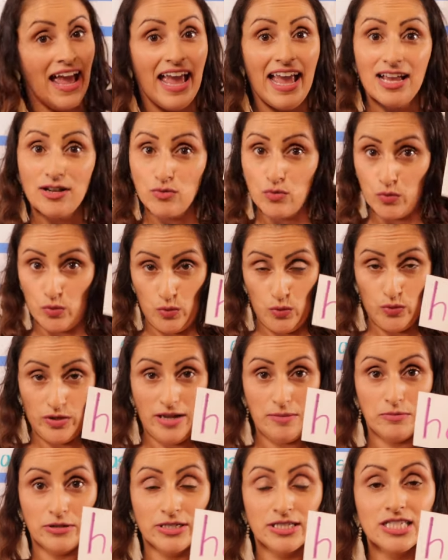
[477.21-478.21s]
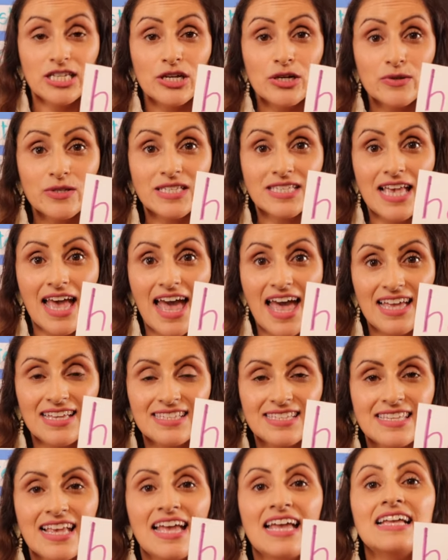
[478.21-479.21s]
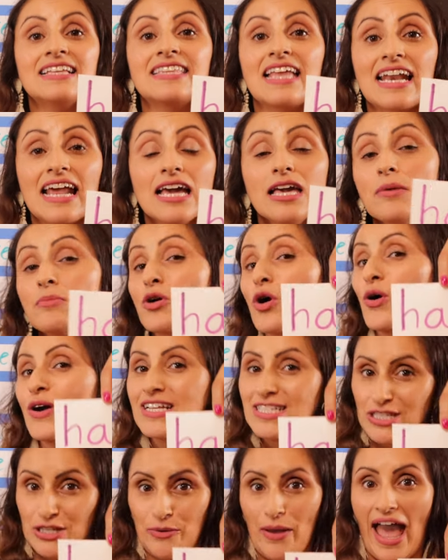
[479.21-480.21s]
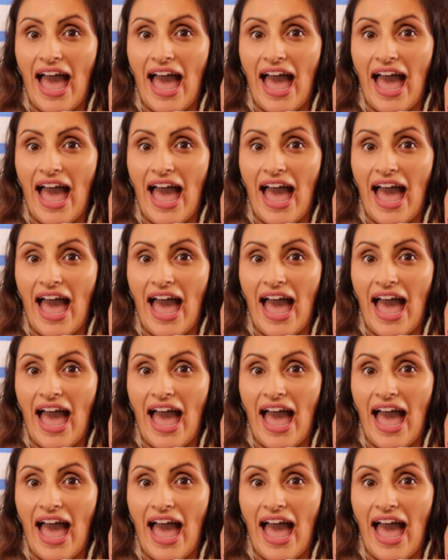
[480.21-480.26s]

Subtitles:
And rule number 2 says that I am going to